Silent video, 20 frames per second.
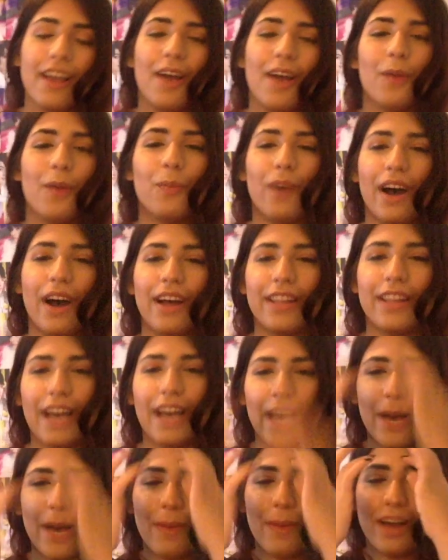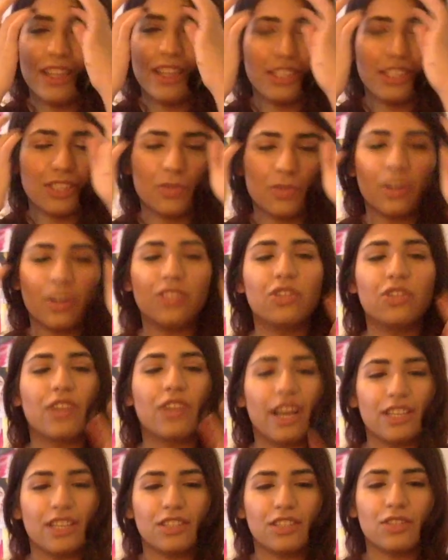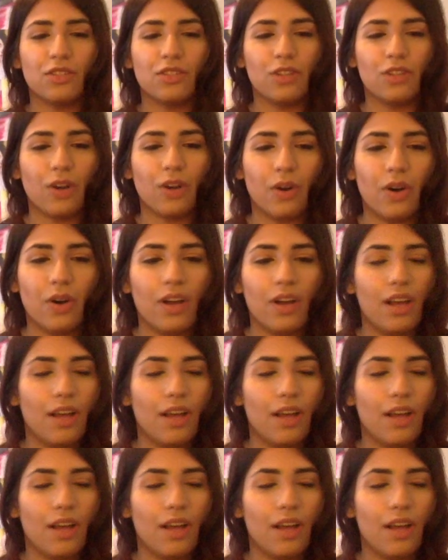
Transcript: But I just want you guys to know,